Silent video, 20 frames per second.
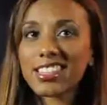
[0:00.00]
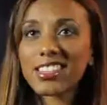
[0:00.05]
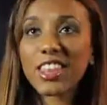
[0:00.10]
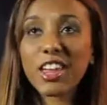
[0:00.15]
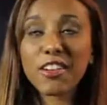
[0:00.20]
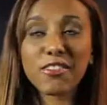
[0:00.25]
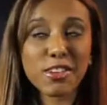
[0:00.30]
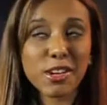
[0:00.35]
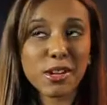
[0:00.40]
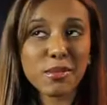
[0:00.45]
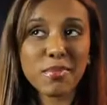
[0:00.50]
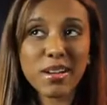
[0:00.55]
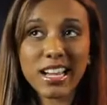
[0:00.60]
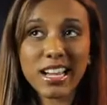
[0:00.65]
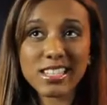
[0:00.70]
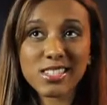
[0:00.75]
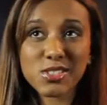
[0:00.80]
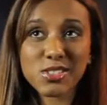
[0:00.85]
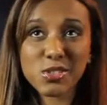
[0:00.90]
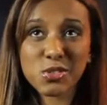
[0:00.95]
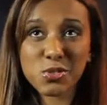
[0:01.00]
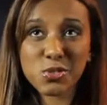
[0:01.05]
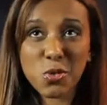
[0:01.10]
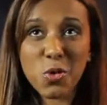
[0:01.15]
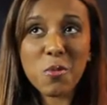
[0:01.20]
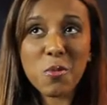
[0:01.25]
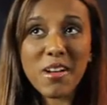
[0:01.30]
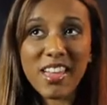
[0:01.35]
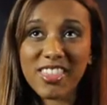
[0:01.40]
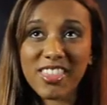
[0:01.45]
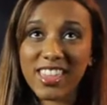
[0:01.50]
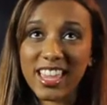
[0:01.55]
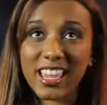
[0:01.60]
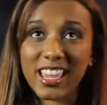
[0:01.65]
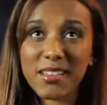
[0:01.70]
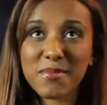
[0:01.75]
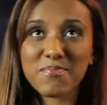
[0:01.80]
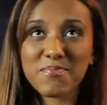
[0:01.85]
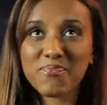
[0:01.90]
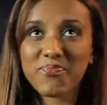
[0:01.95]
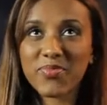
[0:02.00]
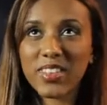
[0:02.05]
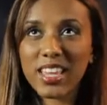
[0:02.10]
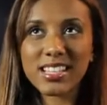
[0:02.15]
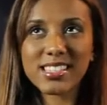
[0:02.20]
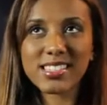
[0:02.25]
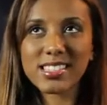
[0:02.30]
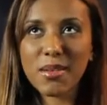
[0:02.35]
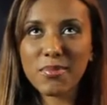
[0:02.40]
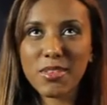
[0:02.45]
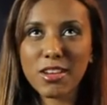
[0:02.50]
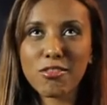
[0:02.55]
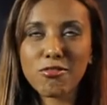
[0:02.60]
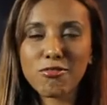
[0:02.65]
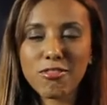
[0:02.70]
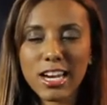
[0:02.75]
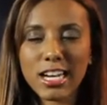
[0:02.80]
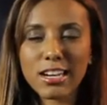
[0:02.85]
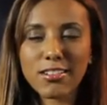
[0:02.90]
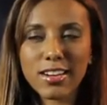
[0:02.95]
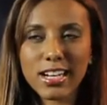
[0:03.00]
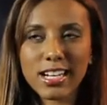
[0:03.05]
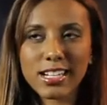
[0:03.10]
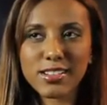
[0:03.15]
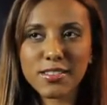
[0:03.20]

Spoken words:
South Africa by storm. I think it's something really